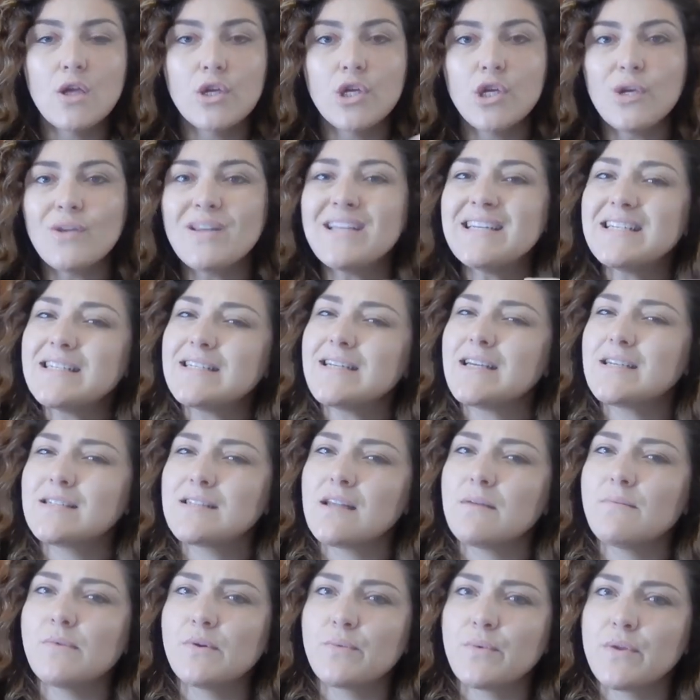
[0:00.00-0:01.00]
You need to take
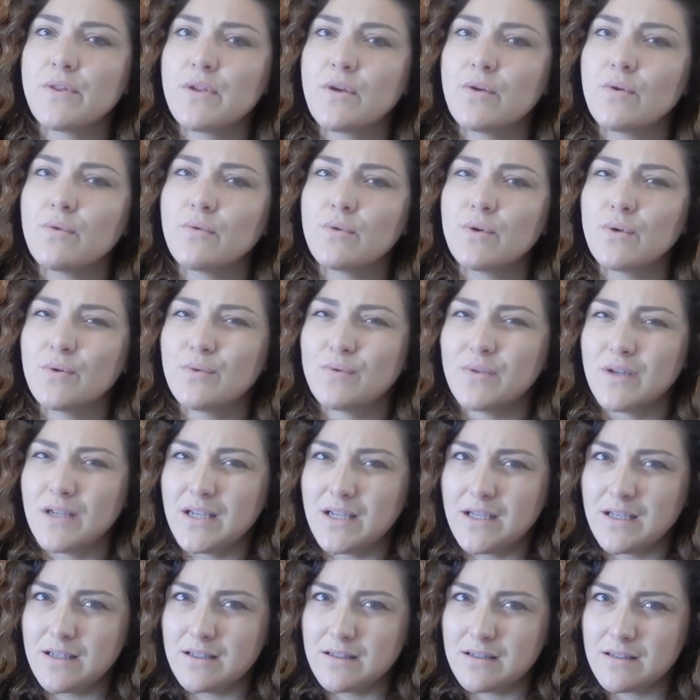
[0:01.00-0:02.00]
someone with you who
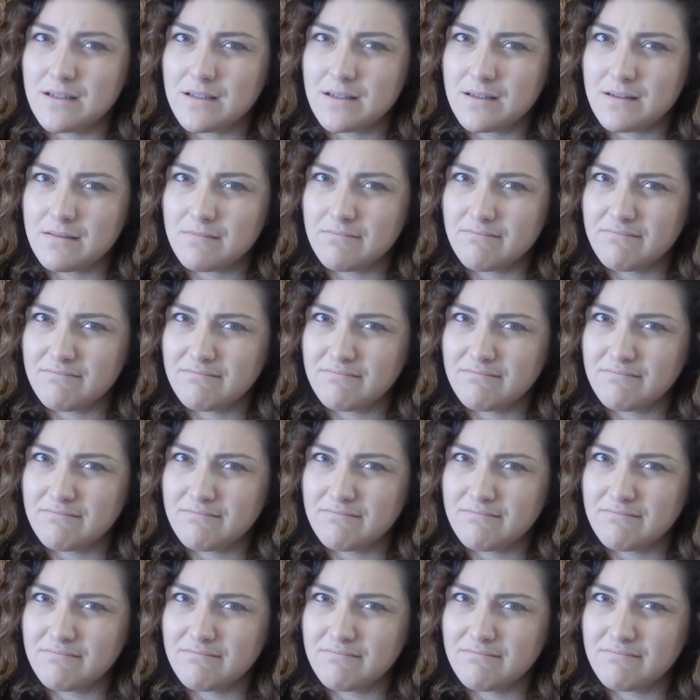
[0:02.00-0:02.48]
is